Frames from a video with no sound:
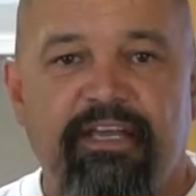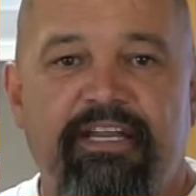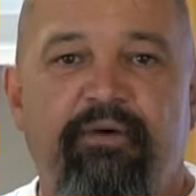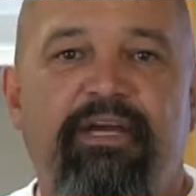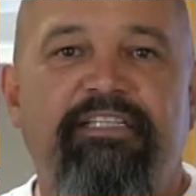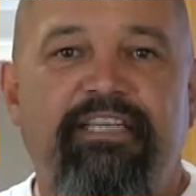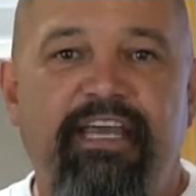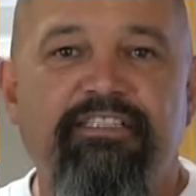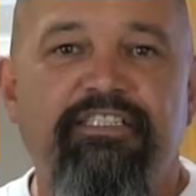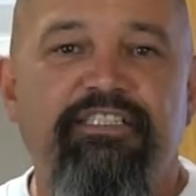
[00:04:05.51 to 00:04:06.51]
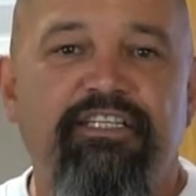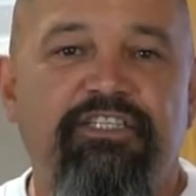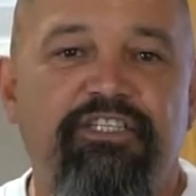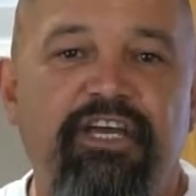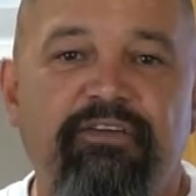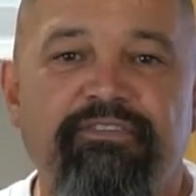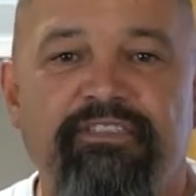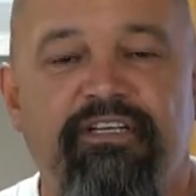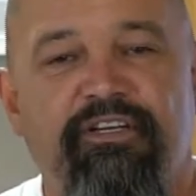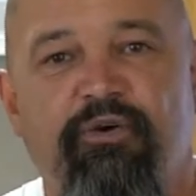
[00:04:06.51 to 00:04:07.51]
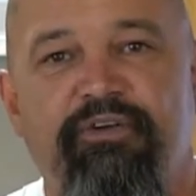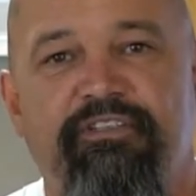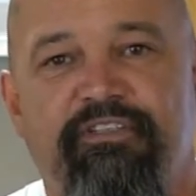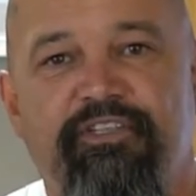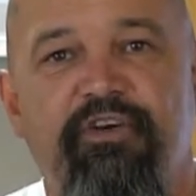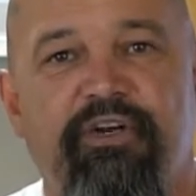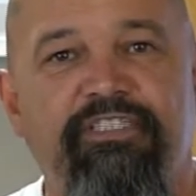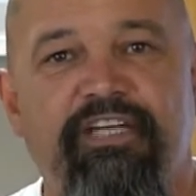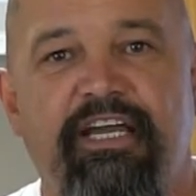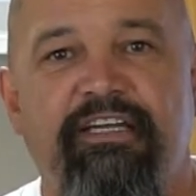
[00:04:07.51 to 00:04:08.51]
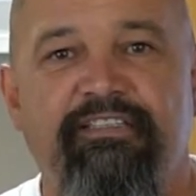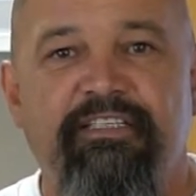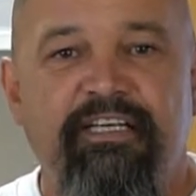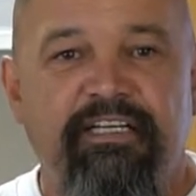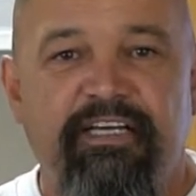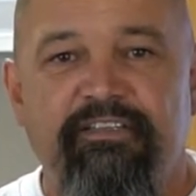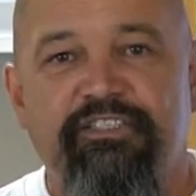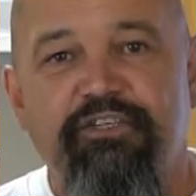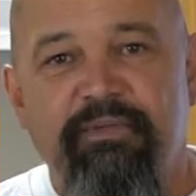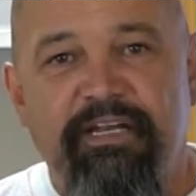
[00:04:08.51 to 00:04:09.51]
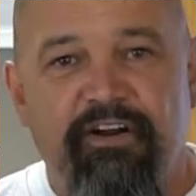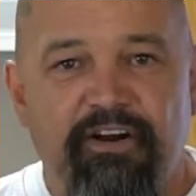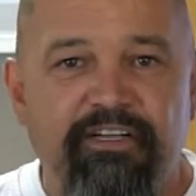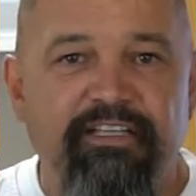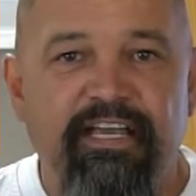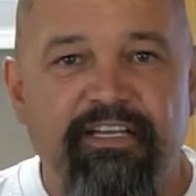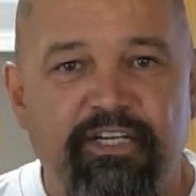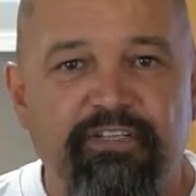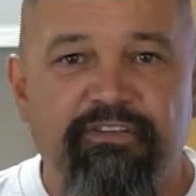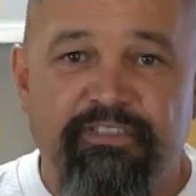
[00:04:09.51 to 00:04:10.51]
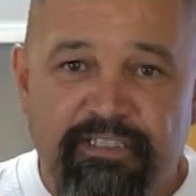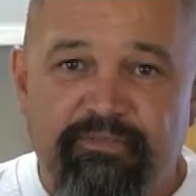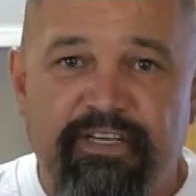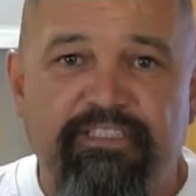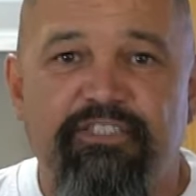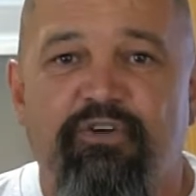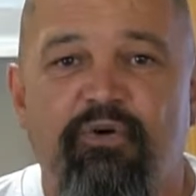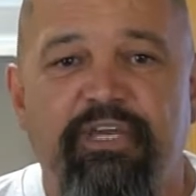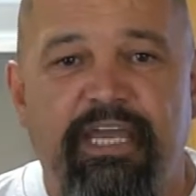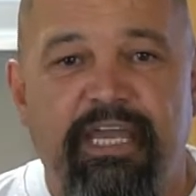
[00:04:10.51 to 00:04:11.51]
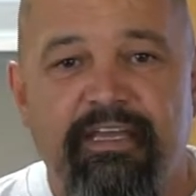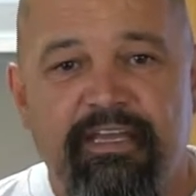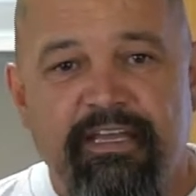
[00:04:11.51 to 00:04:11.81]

Now we've got the Kansas City Chiefs going to the New York Giants. Now the G-Men aren't that good. Their defense is okay.